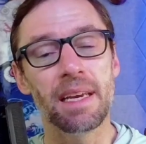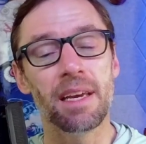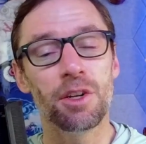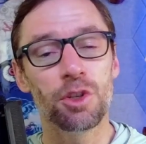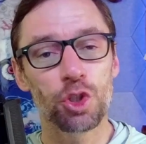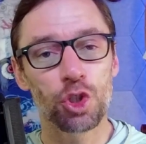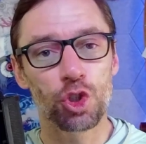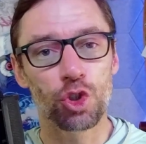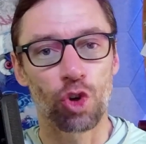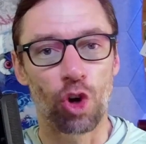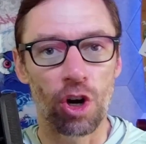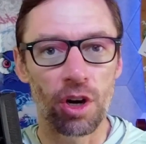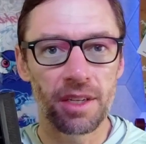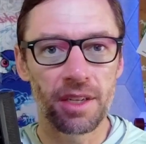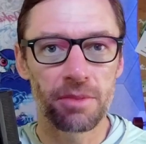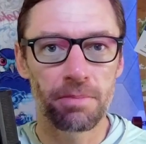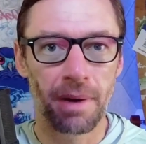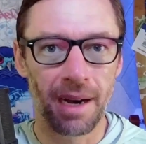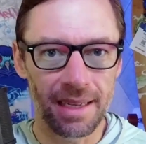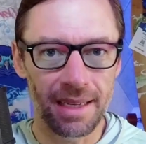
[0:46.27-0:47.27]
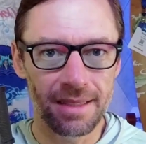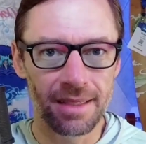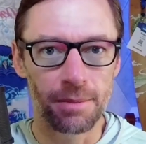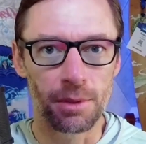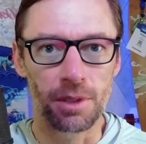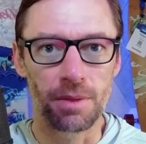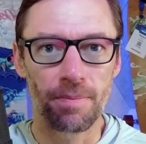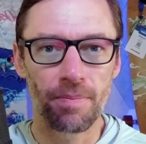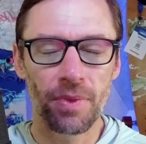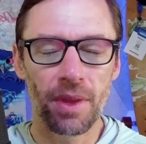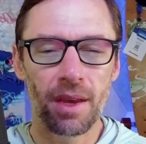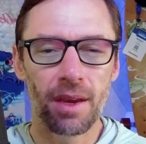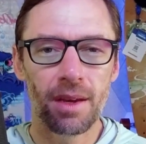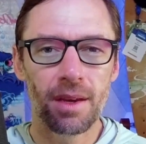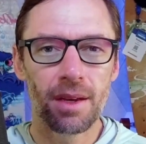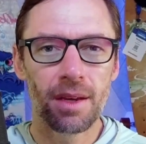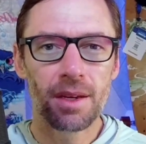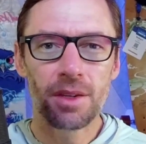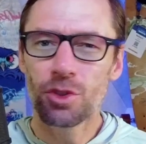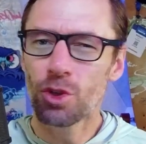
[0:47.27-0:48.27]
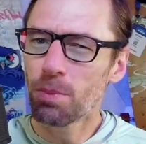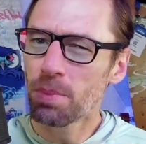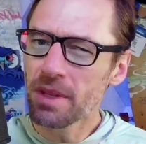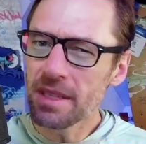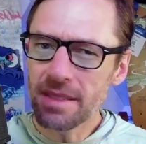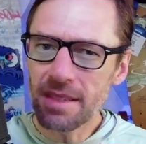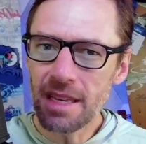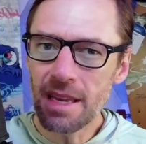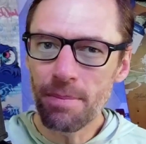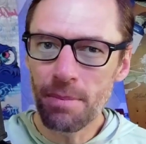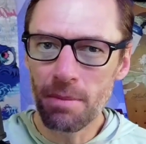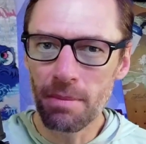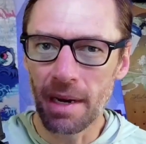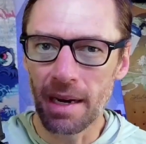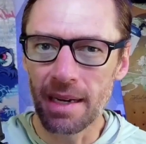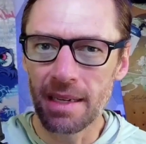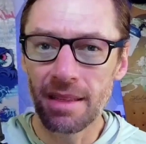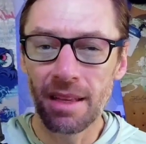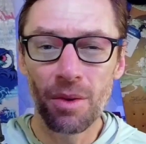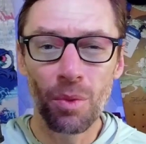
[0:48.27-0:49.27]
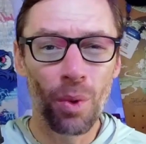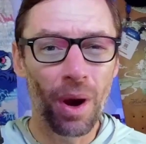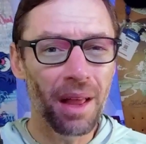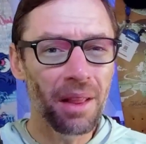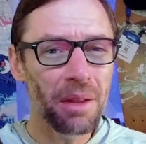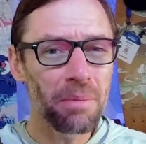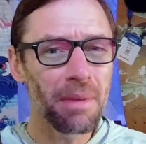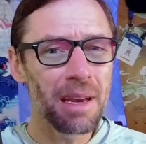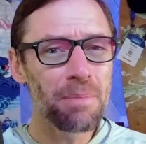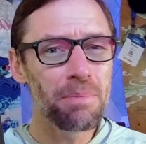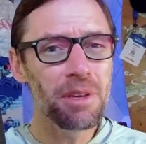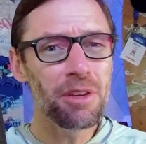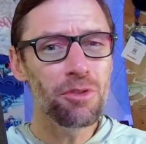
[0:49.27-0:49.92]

it as strong as possible. So please keep in mind that while it might be